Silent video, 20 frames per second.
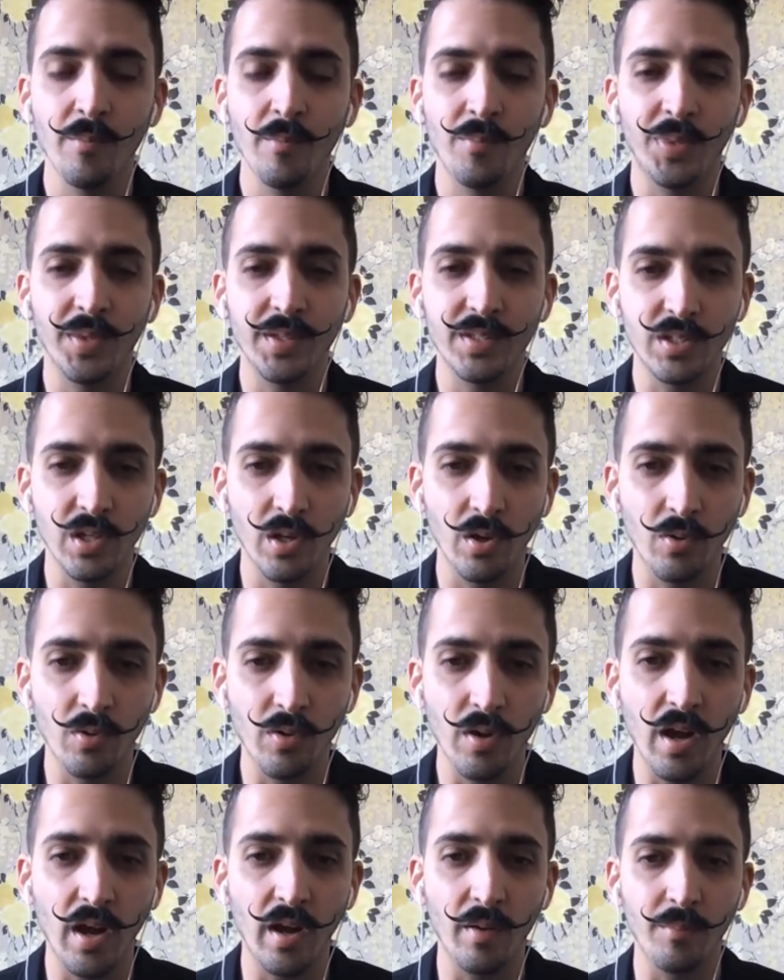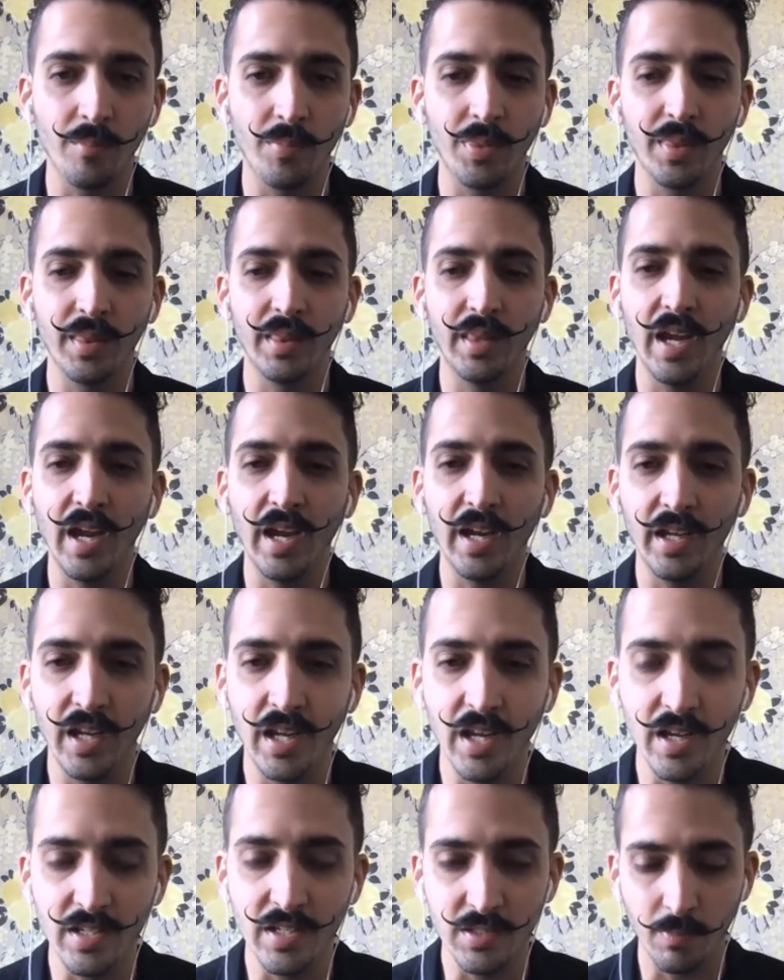So um, the
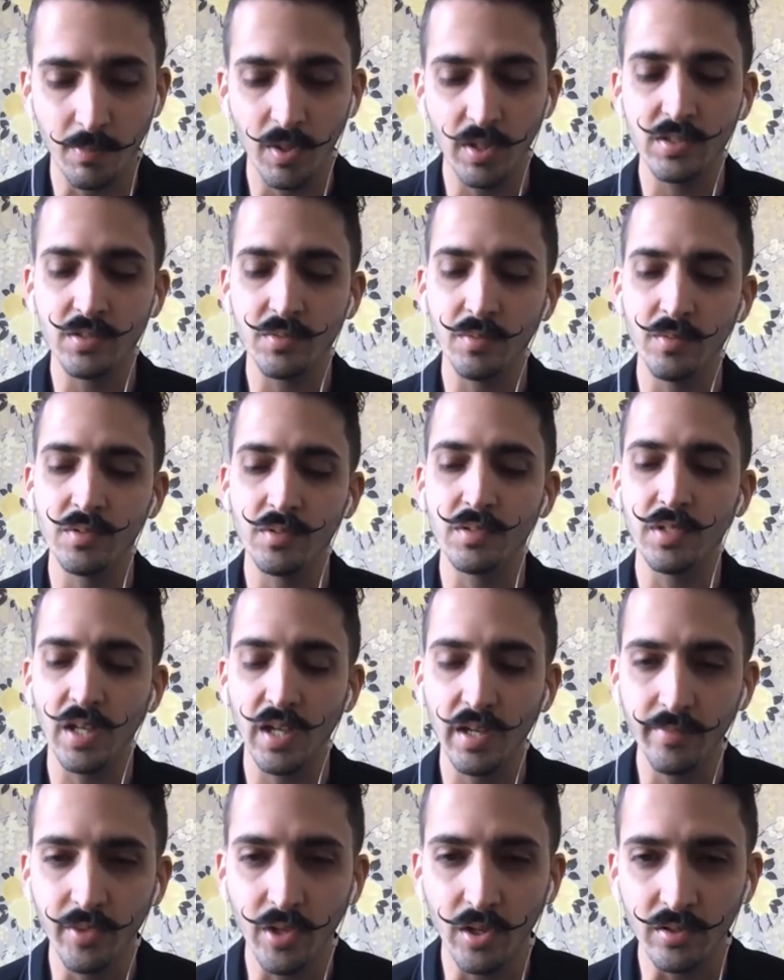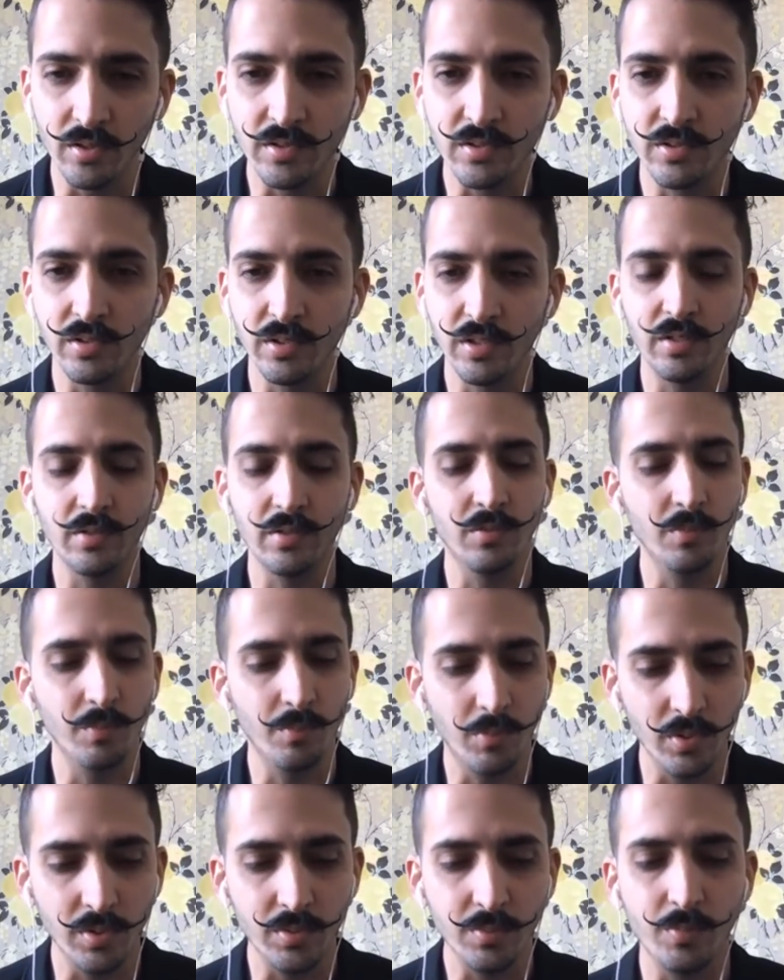idea is, is setting those the
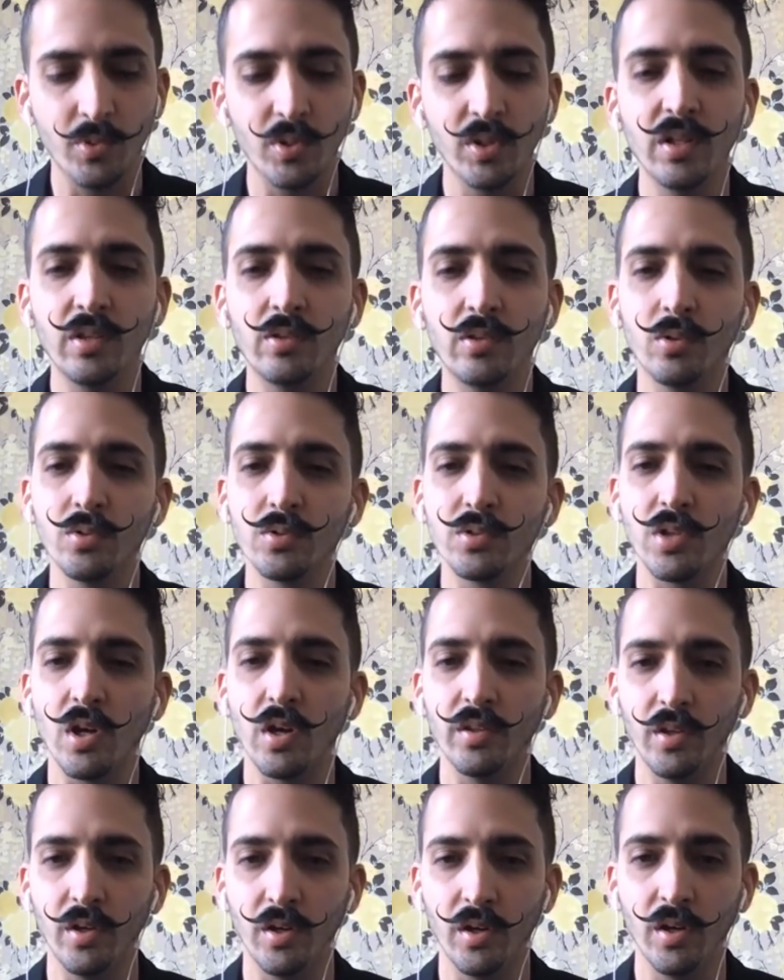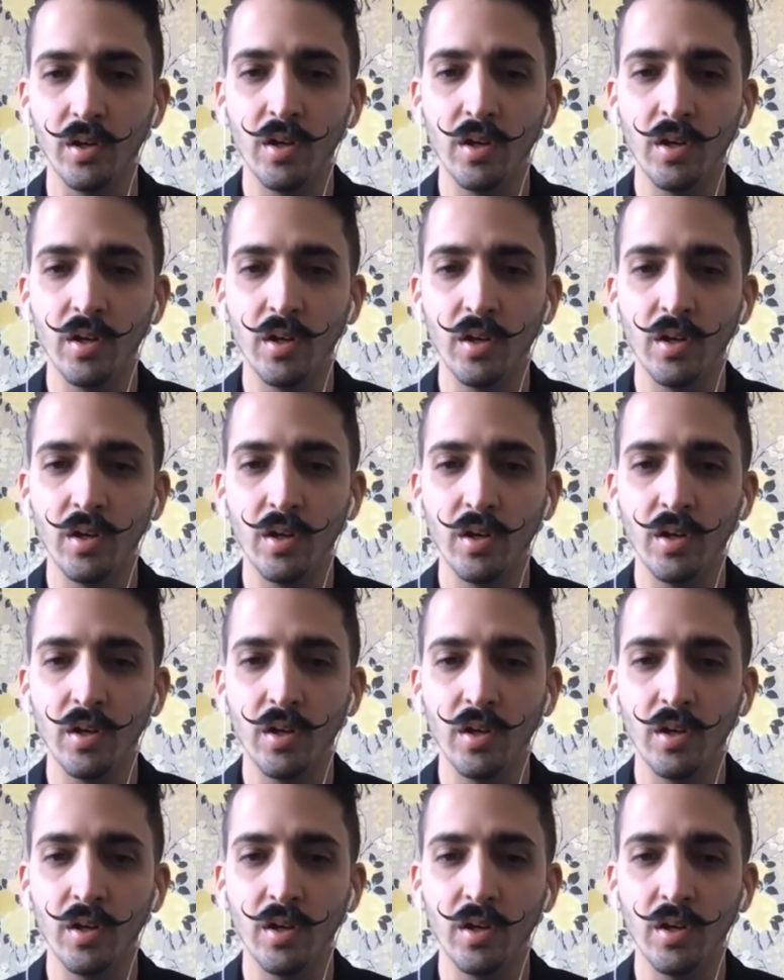put, putting the tools out there.